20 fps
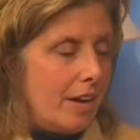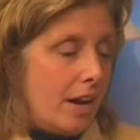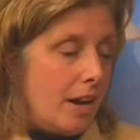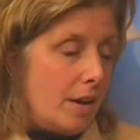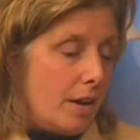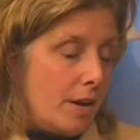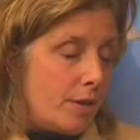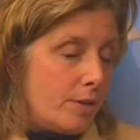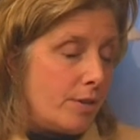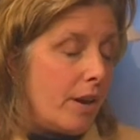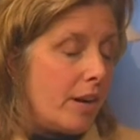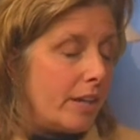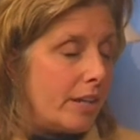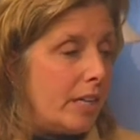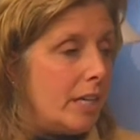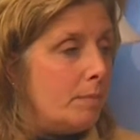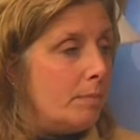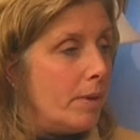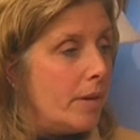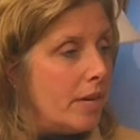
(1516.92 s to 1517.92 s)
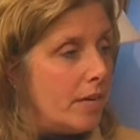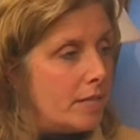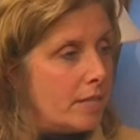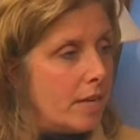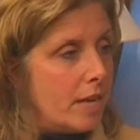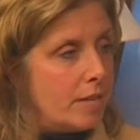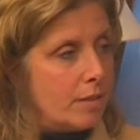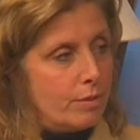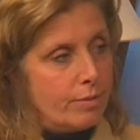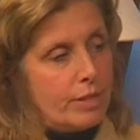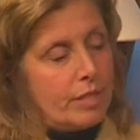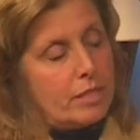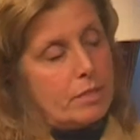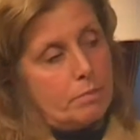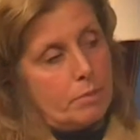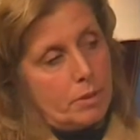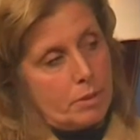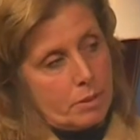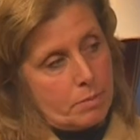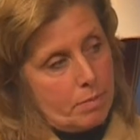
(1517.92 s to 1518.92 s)
I try to keep it as
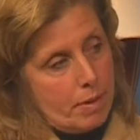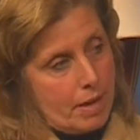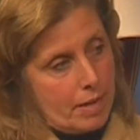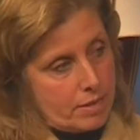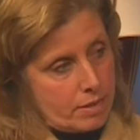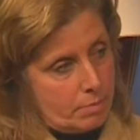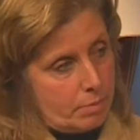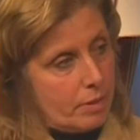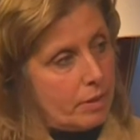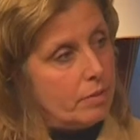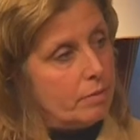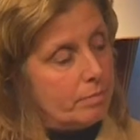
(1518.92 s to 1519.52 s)
reasonable as possible.